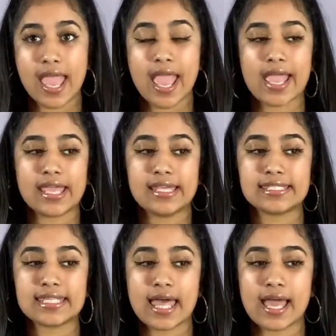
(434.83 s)
and
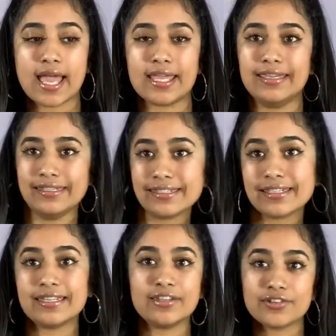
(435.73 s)
he's like yeah
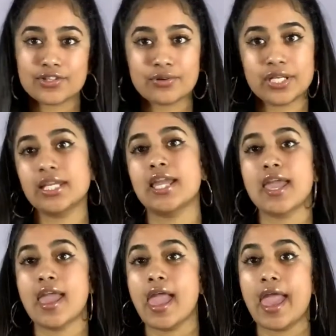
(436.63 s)
here shorty
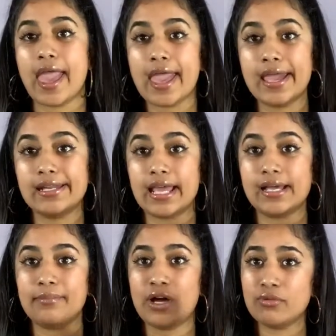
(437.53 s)
and
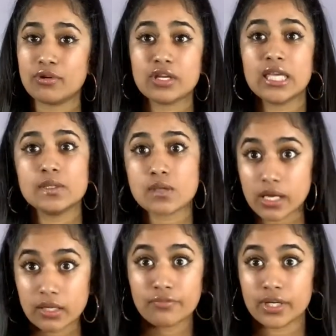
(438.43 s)
my hunger keeps
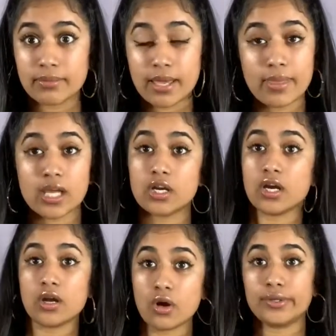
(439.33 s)
walking in front of me i'm like
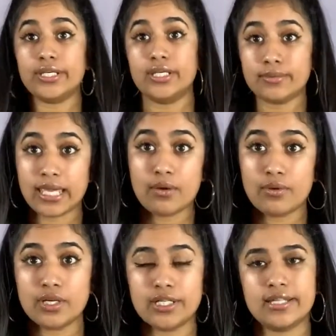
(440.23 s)
girl hold up get
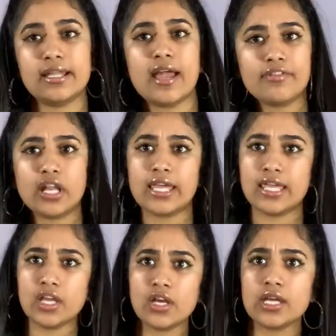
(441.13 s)
one and yeah they're like
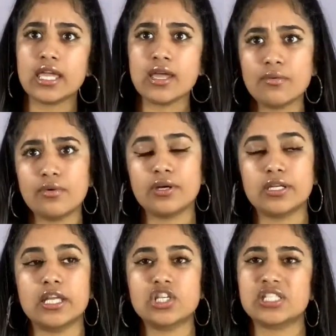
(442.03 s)
here get one
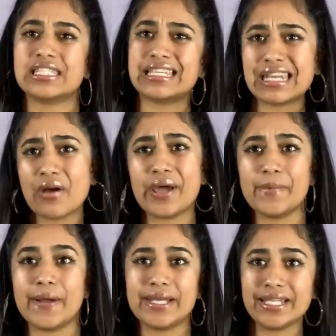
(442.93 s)
and she's like no i don't
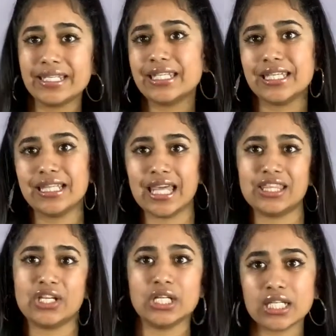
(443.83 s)
want none and like
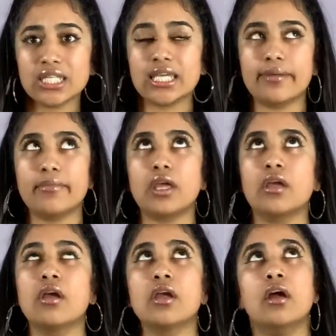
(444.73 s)
they're ugly i'm like
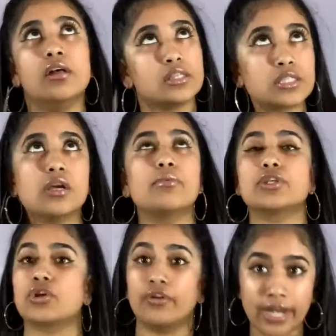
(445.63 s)
Still
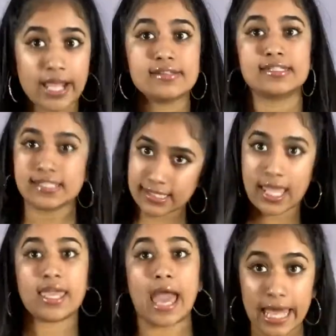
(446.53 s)
with your nasty
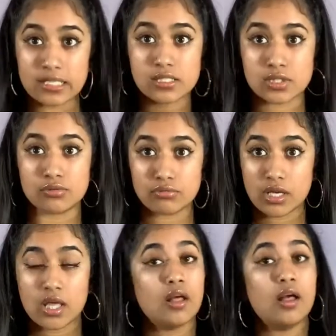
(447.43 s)
stink attitude.
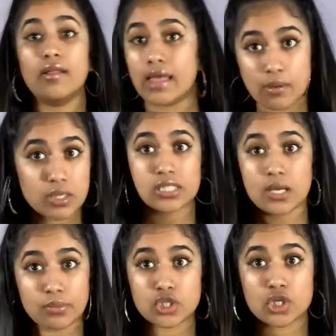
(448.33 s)
Like, what's
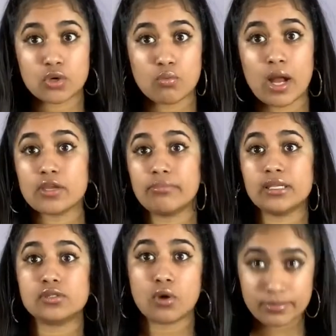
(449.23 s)
up with you? Why you being
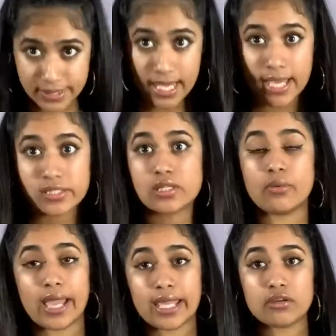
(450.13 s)
so uptight, so
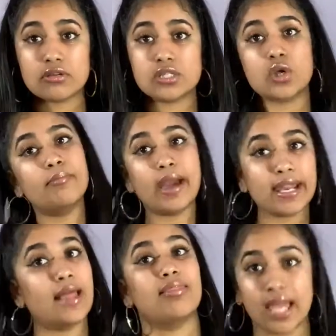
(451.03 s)
angry, so mad
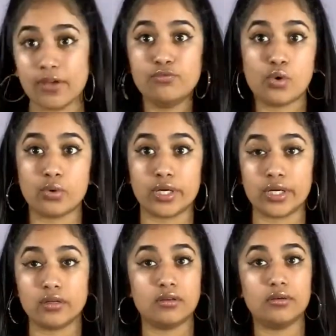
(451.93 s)
at life
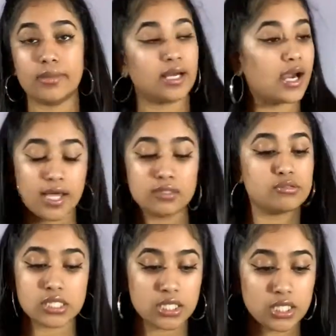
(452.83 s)
for? Oh my God,
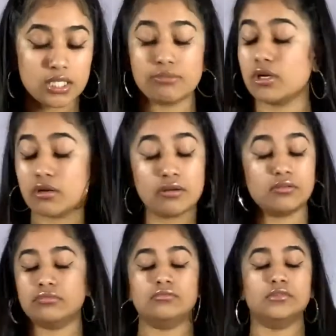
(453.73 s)
loosen up, girl.
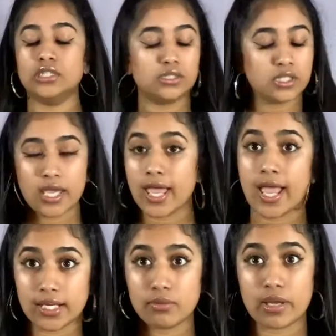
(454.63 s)

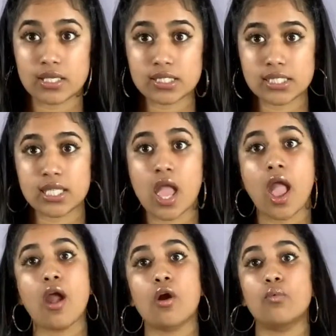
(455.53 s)
Anyways,
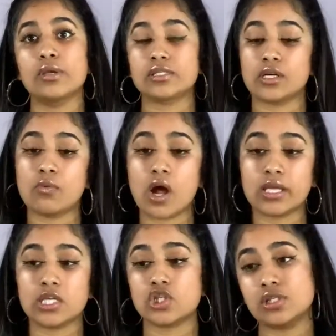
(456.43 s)
we start
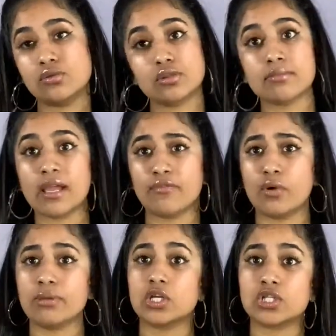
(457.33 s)
walking. She's using my phone
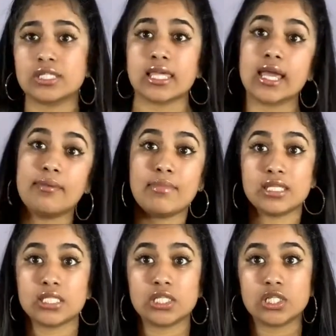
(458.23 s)
because she's like, I'm
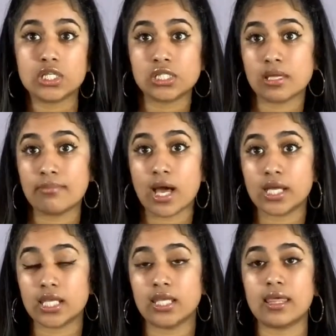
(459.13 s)
messaging
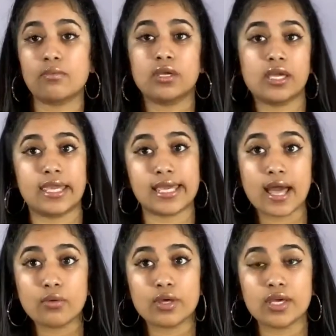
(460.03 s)
somebody like we could hang
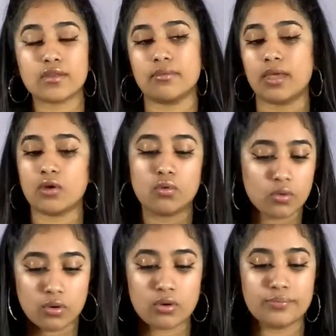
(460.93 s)
out with. And I'm like,
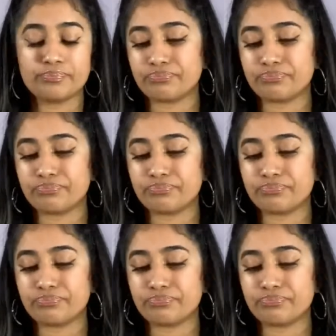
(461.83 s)
cool.